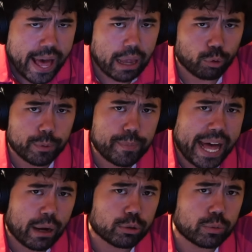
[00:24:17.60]
and we'll be
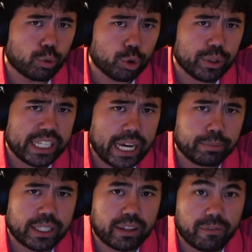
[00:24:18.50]
back with some more
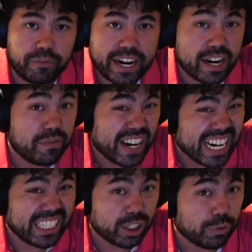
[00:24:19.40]
recaps in the
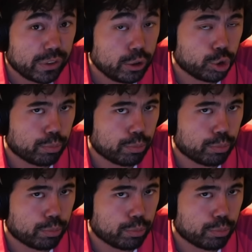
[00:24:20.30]
very near future,